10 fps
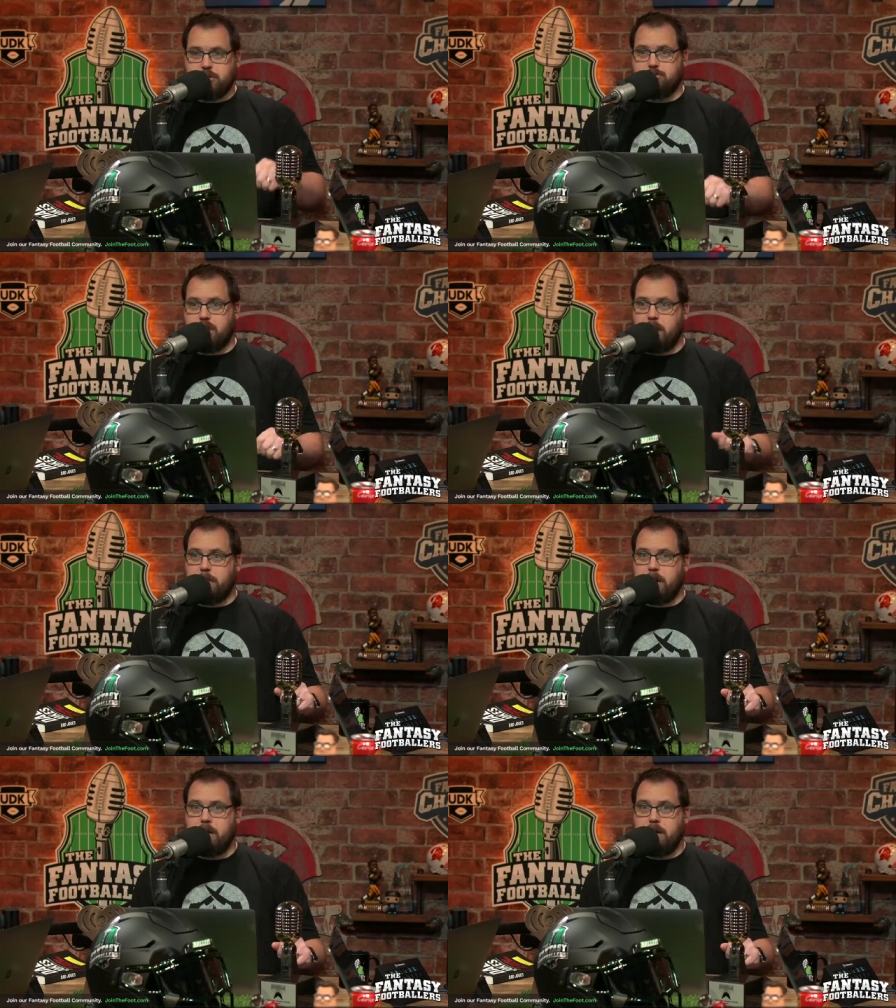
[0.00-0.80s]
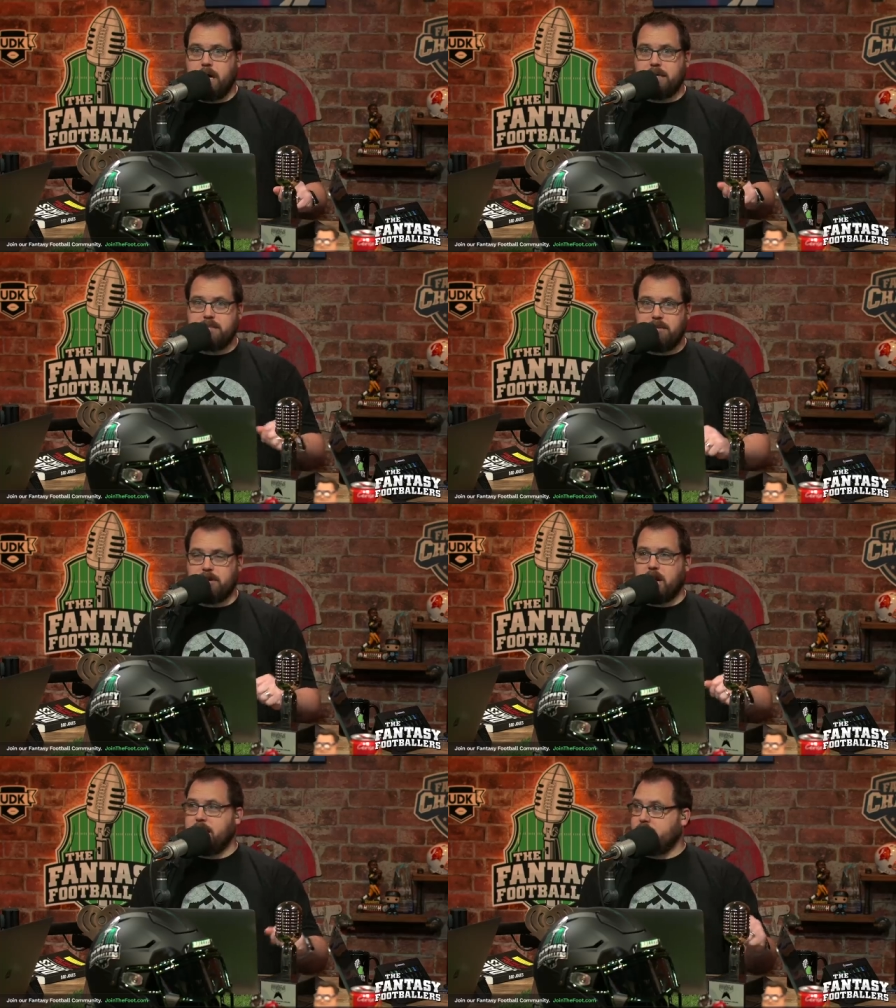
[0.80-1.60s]
Uzomah has
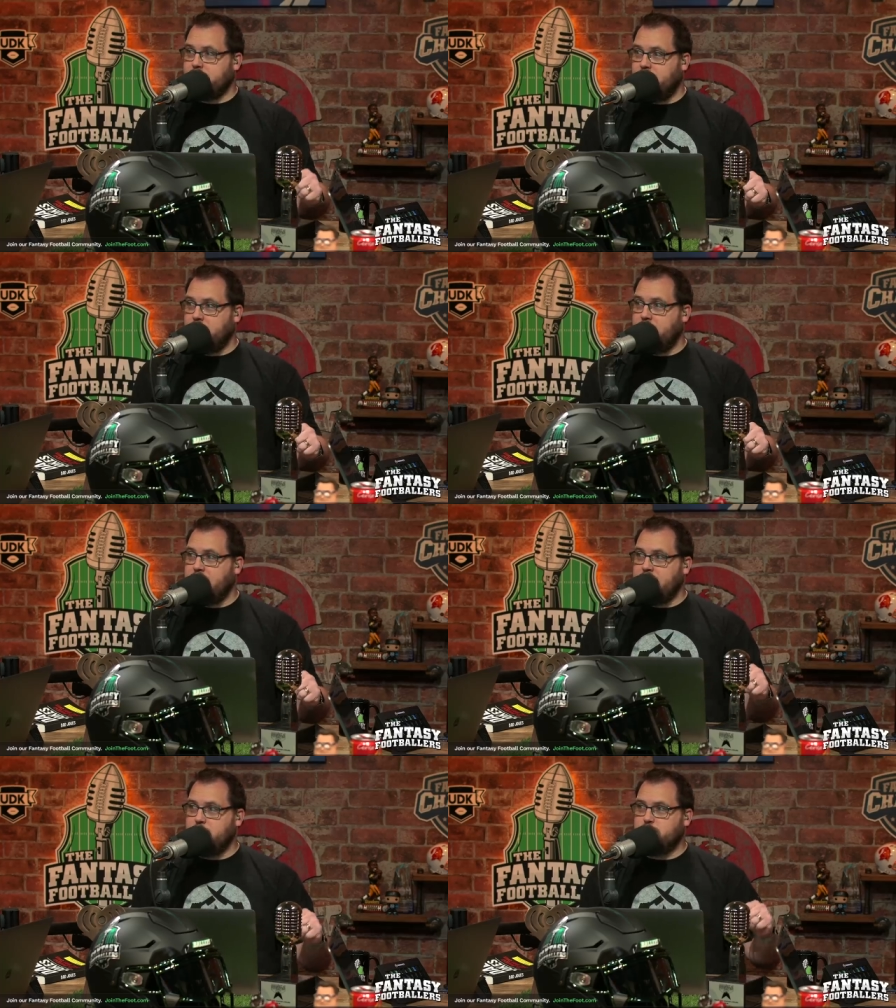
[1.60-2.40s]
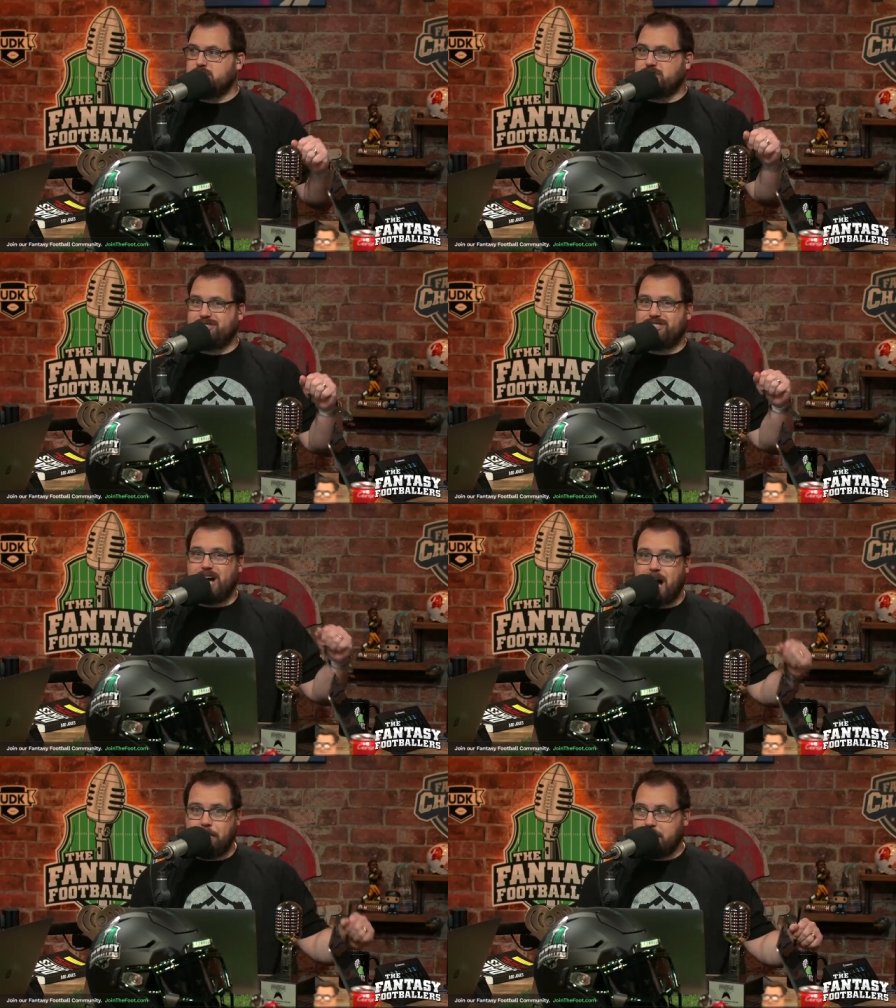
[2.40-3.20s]
never gotten it done, and he was
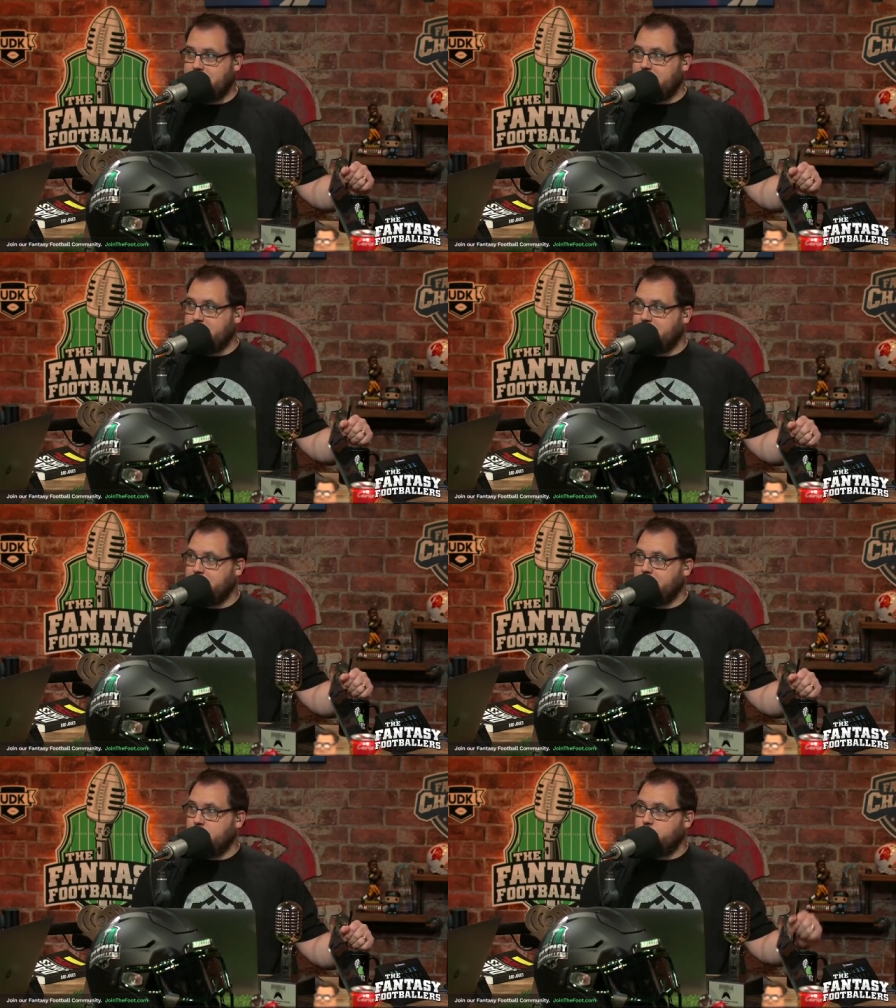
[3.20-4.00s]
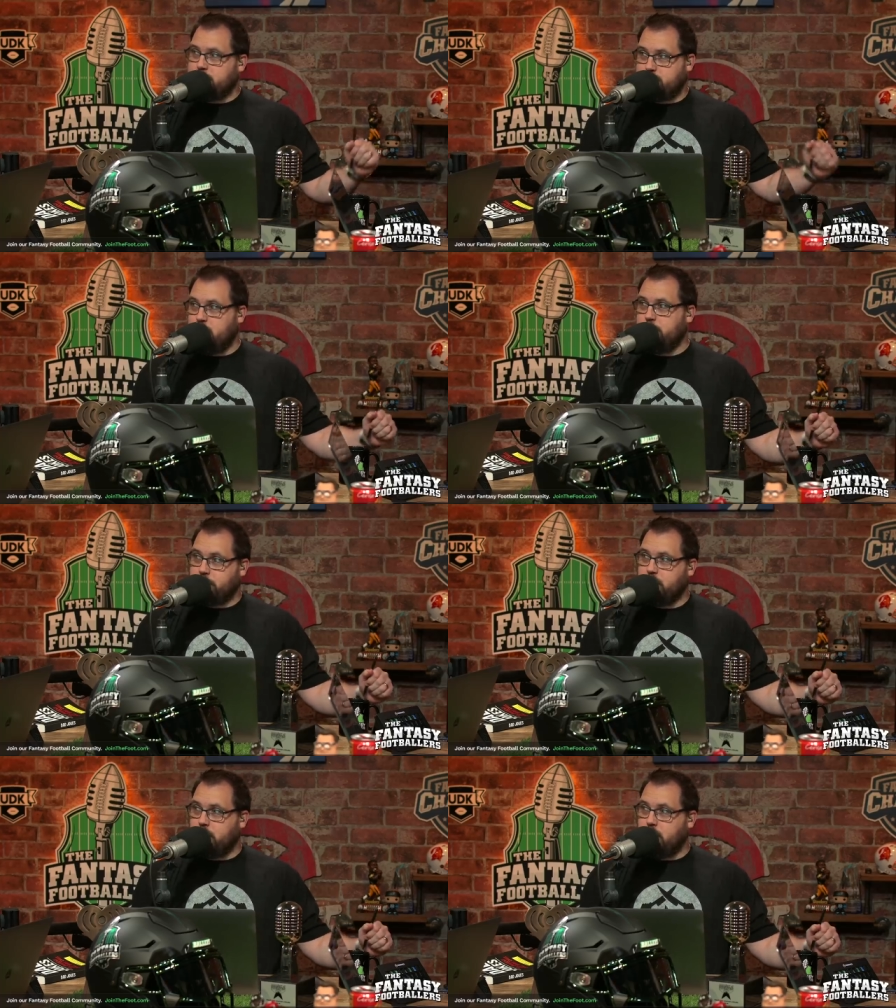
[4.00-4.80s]
dominating with Joe
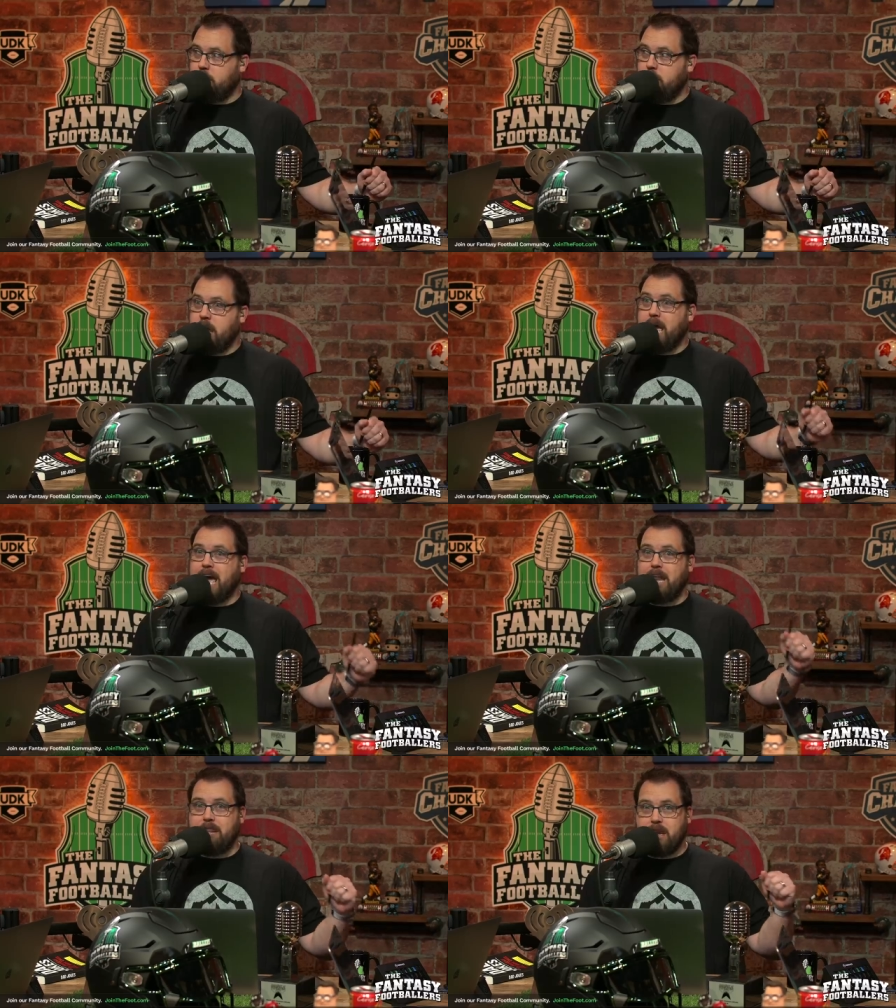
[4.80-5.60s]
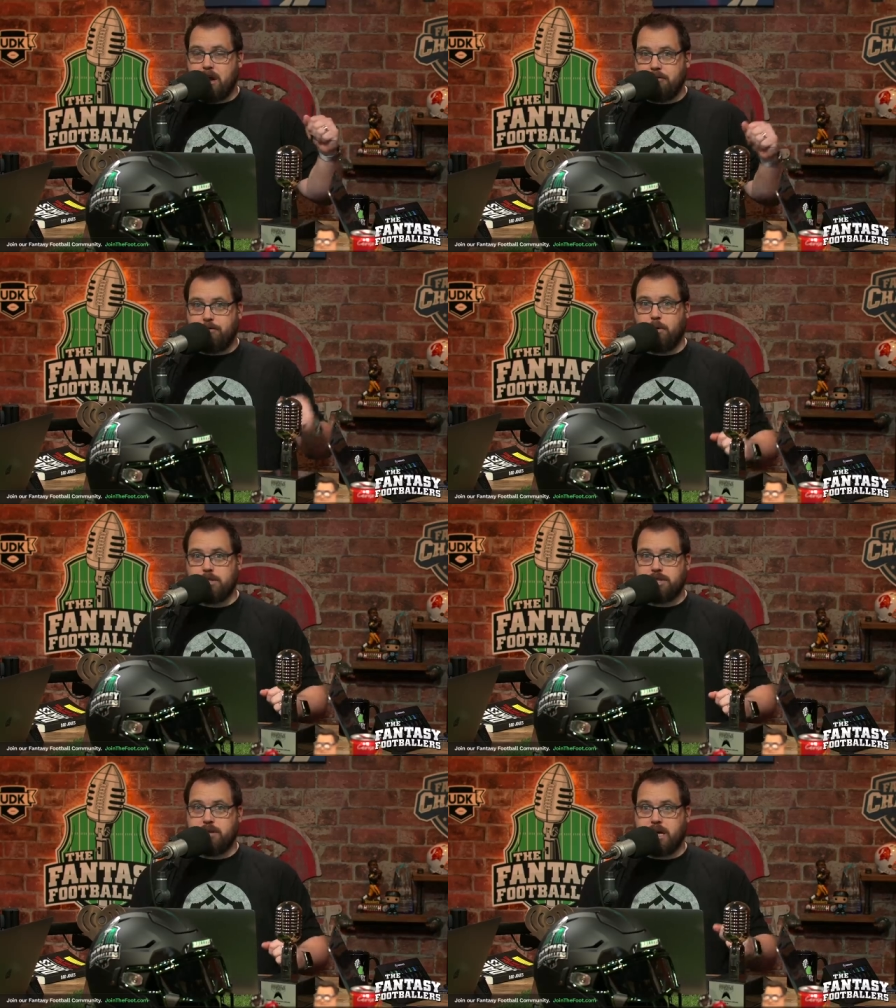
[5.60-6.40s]
Burrow and then
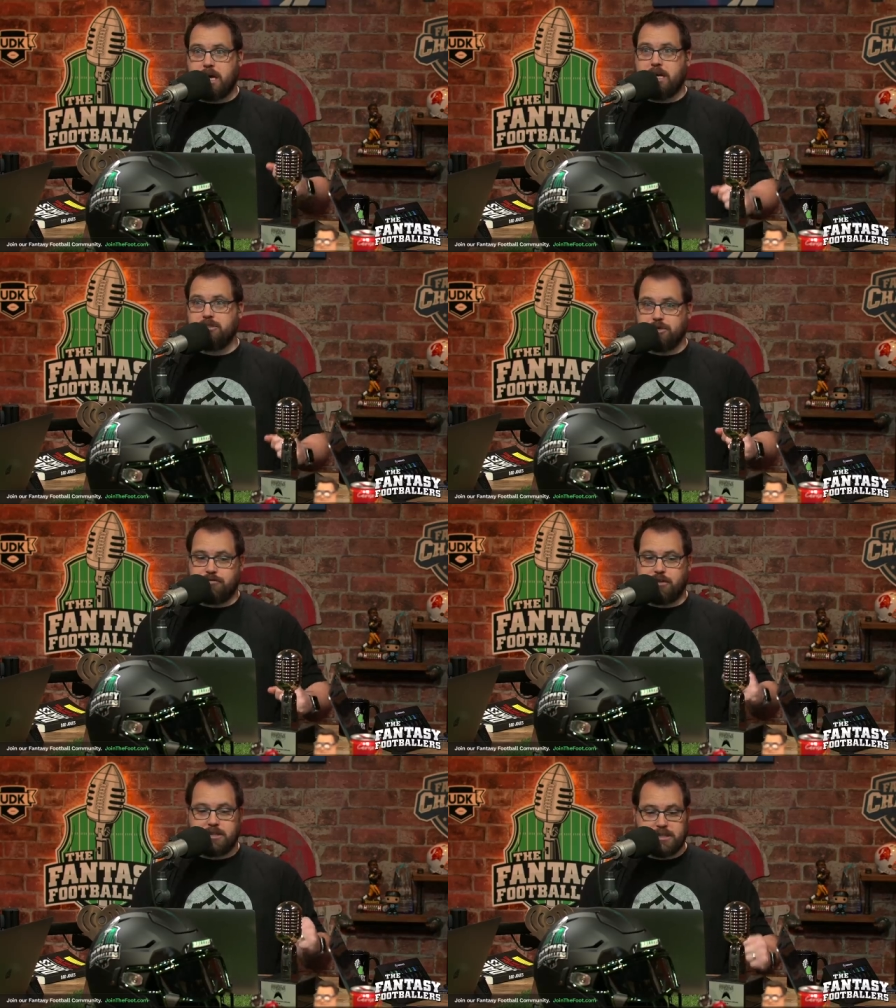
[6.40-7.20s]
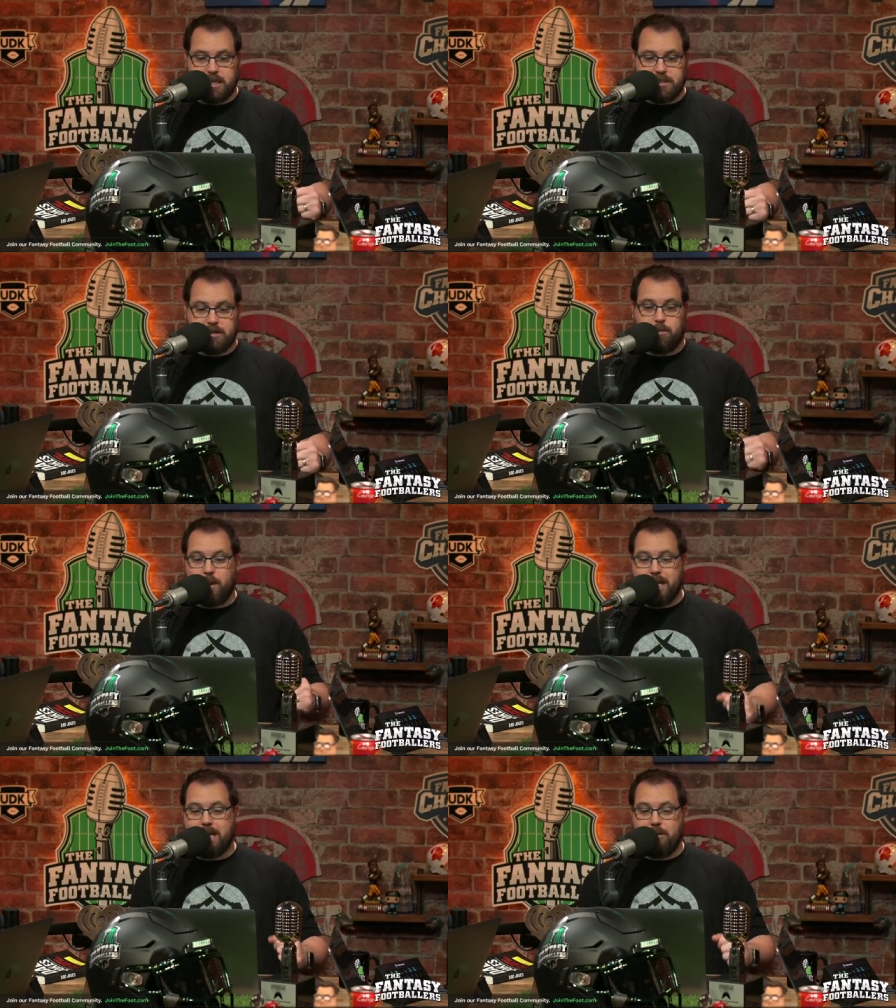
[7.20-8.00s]
unfortunately got injured for the season.
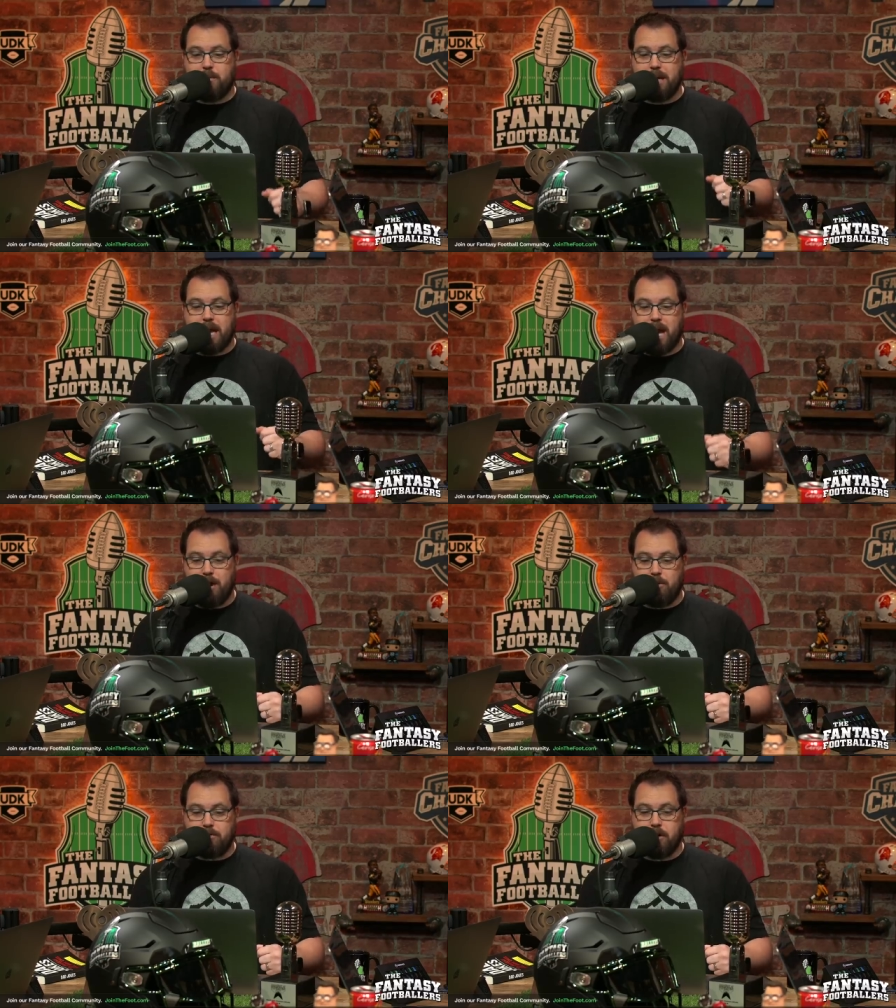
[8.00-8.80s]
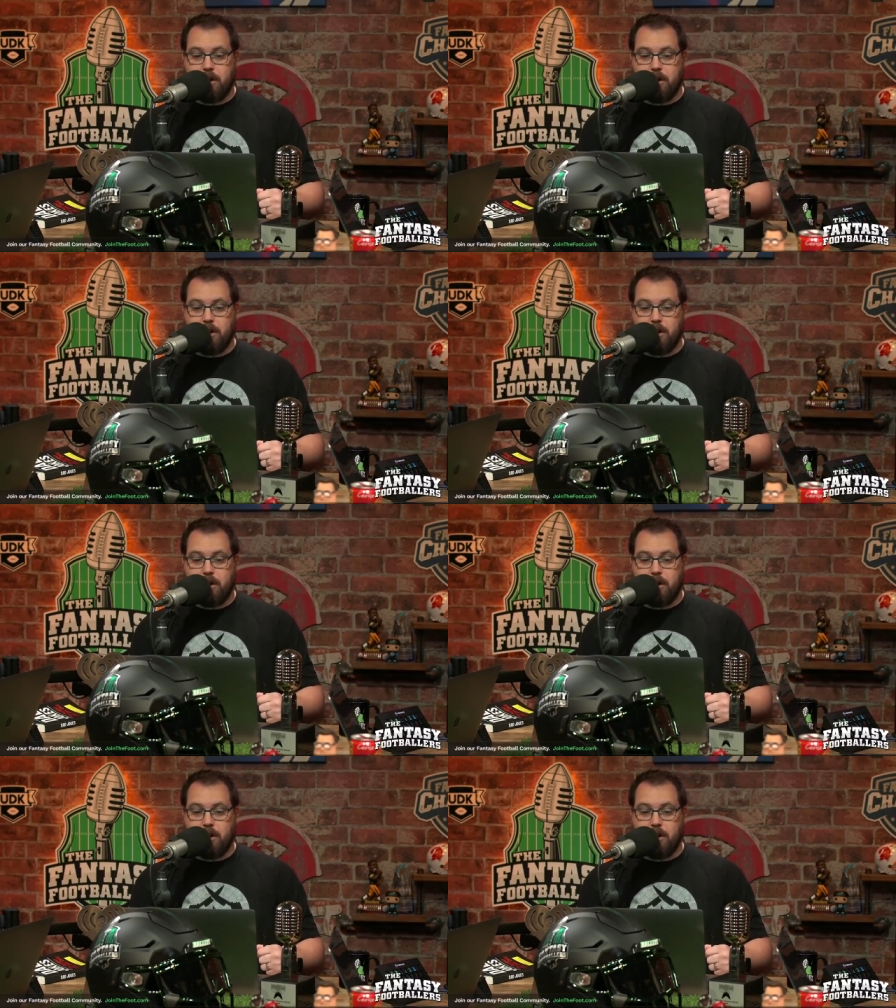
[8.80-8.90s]
When he went out,